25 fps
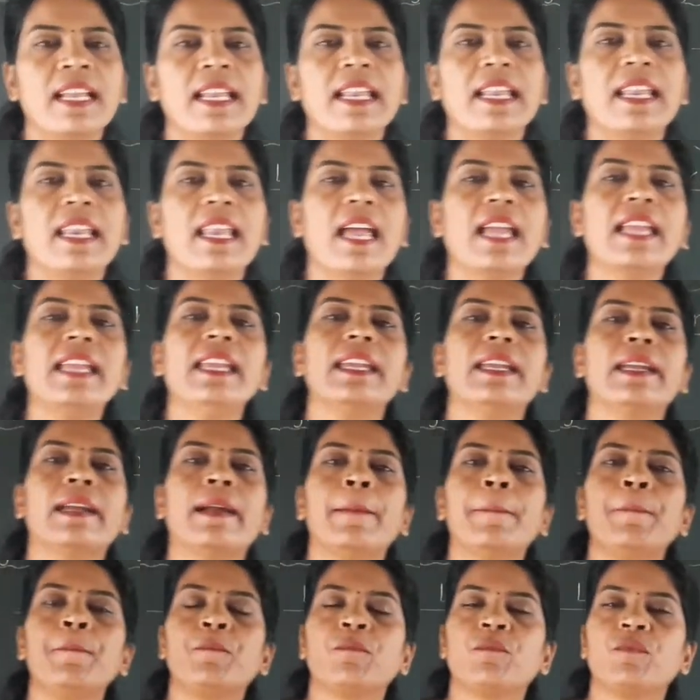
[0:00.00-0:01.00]
like
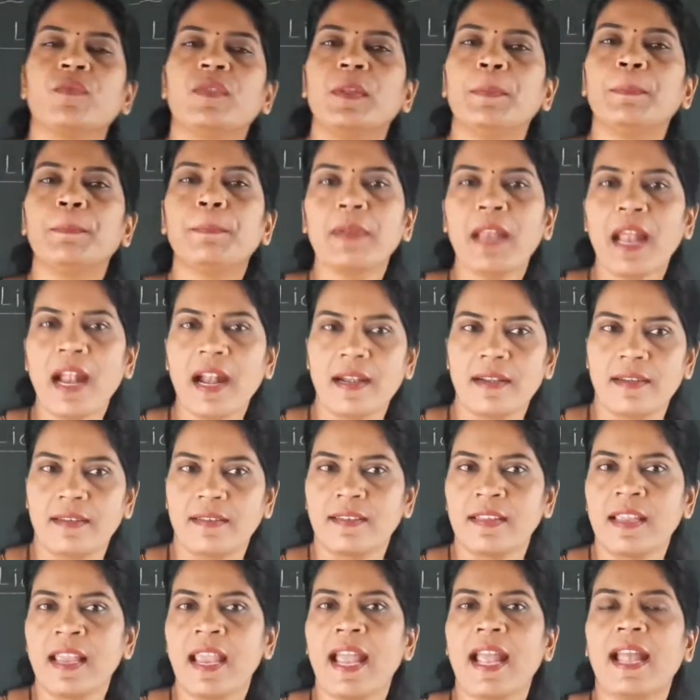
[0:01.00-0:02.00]
the
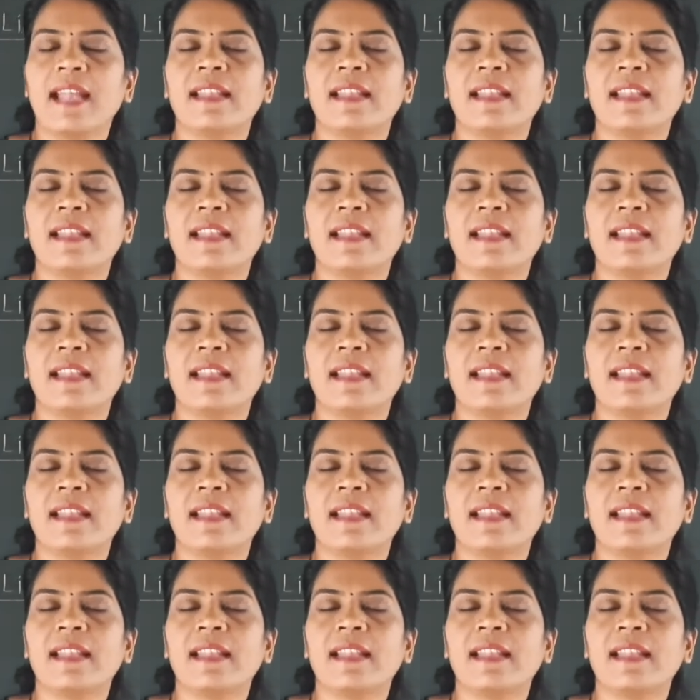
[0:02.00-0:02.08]
plants,